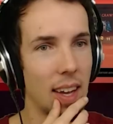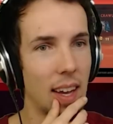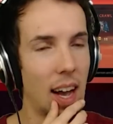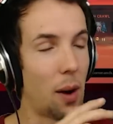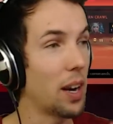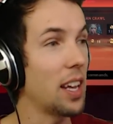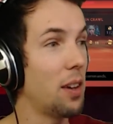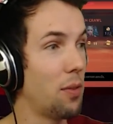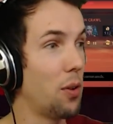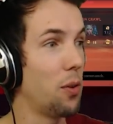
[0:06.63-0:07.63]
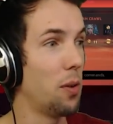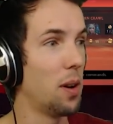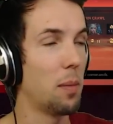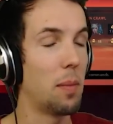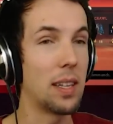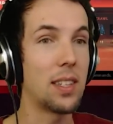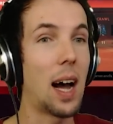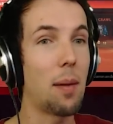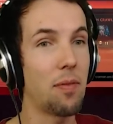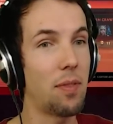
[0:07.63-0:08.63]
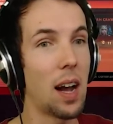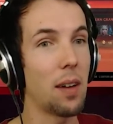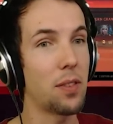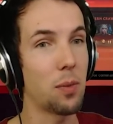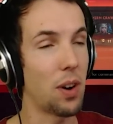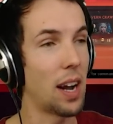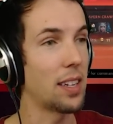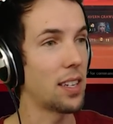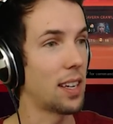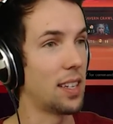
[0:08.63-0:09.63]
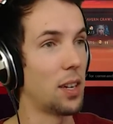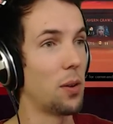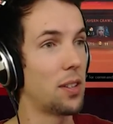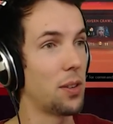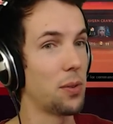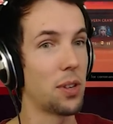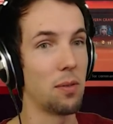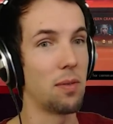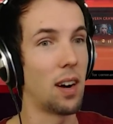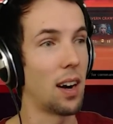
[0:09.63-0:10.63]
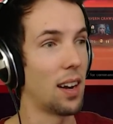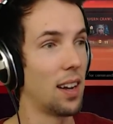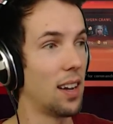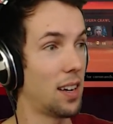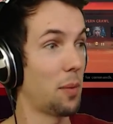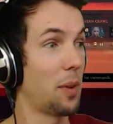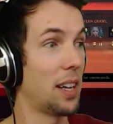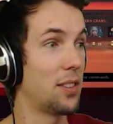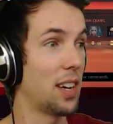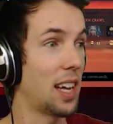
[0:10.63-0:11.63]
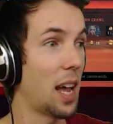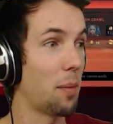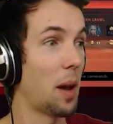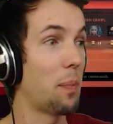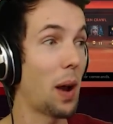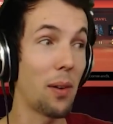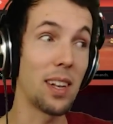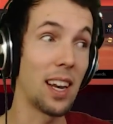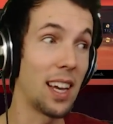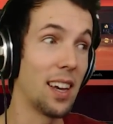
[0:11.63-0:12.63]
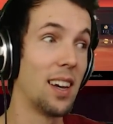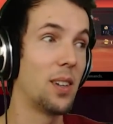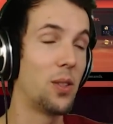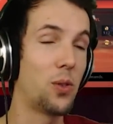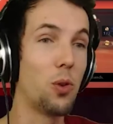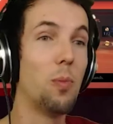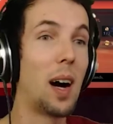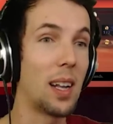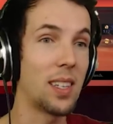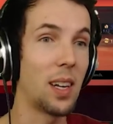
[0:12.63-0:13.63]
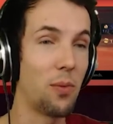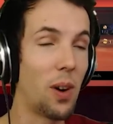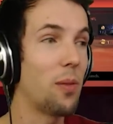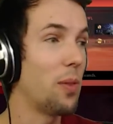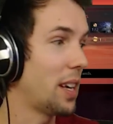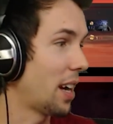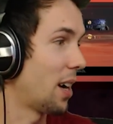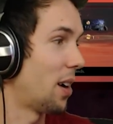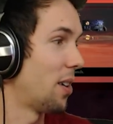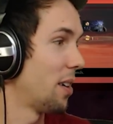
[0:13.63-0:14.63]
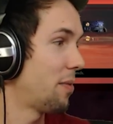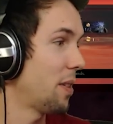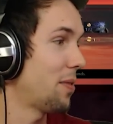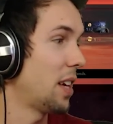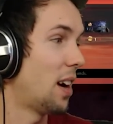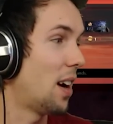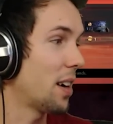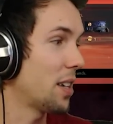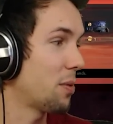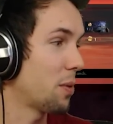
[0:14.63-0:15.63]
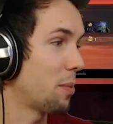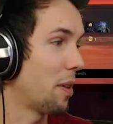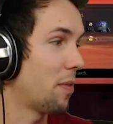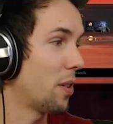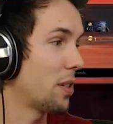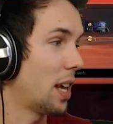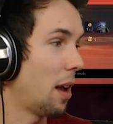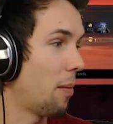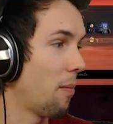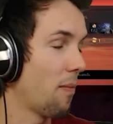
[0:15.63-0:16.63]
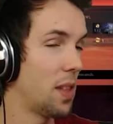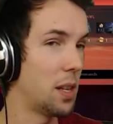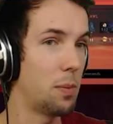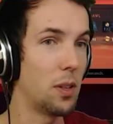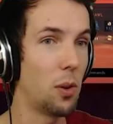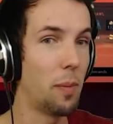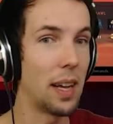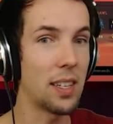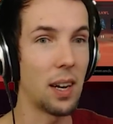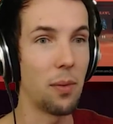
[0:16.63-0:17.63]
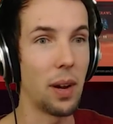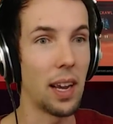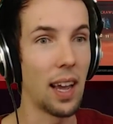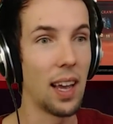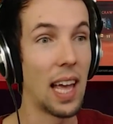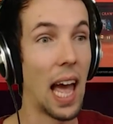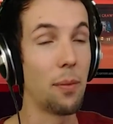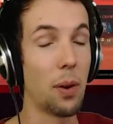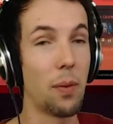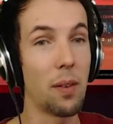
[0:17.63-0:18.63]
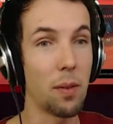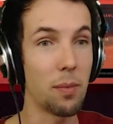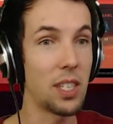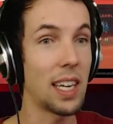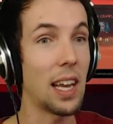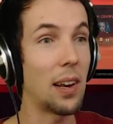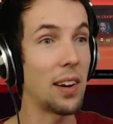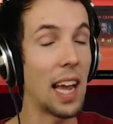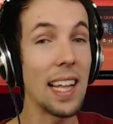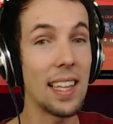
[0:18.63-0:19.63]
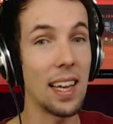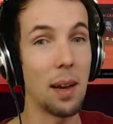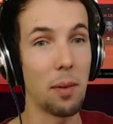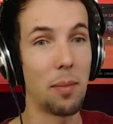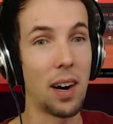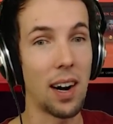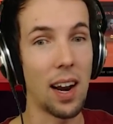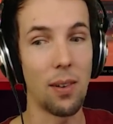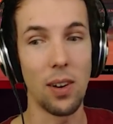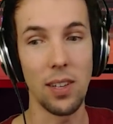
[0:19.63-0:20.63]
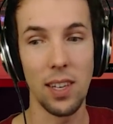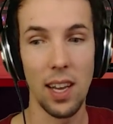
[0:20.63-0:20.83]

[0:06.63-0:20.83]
I want to give you my top 5 surprises in Dota 2 so far, coming into the game. Apparently, 2 months and 1 week ago. 15 August was my first game. It's been 2 months and a week, and we went from 680 MMR Herald